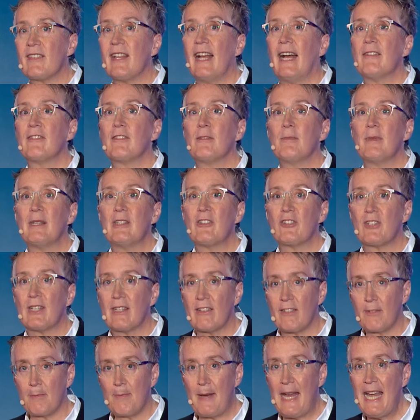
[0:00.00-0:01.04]
have to be
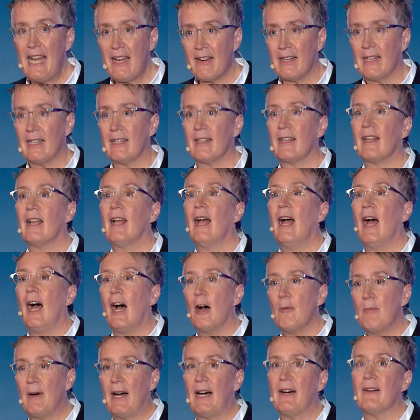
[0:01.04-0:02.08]
transparent
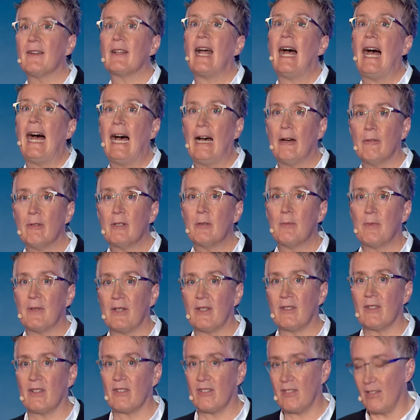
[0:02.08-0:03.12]
about how we
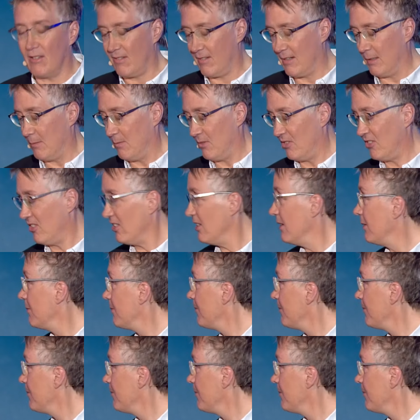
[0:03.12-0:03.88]
build the systems.